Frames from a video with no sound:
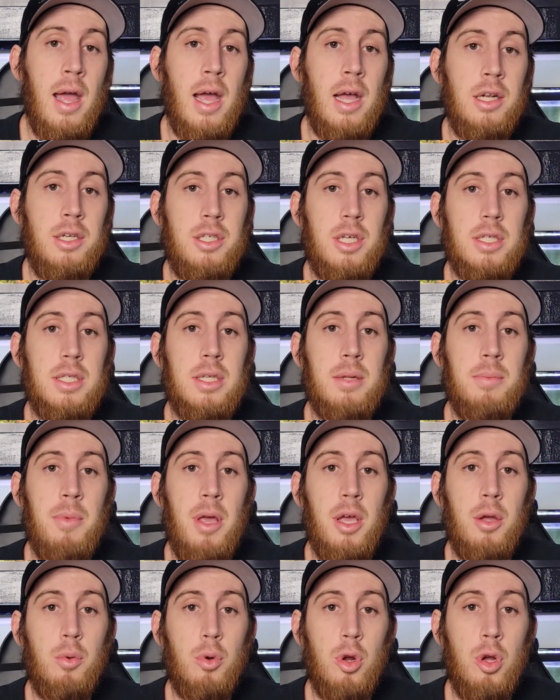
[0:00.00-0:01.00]
and just to
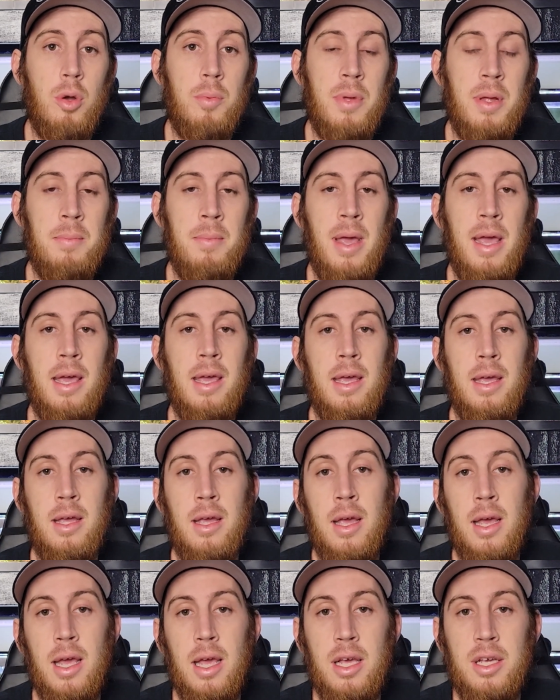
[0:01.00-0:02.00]
make room and make it
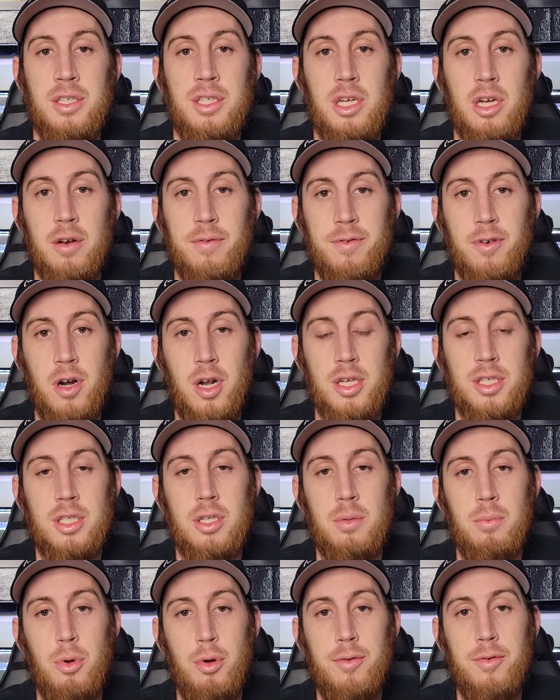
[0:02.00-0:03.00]
easier for us to
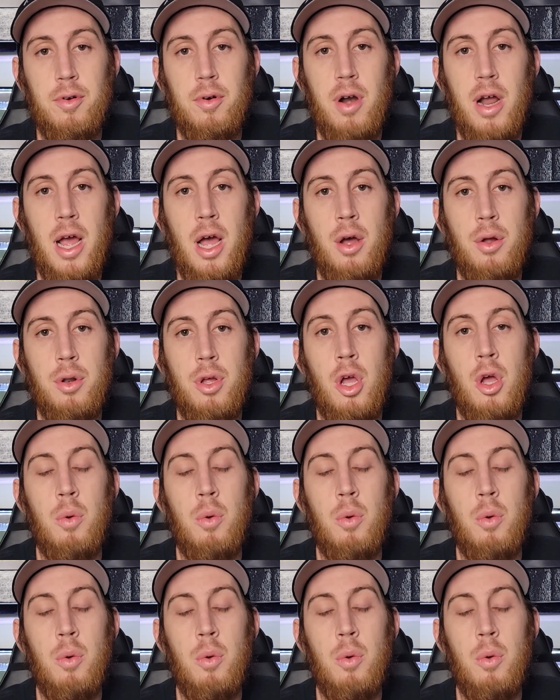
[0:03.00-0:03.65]
move around,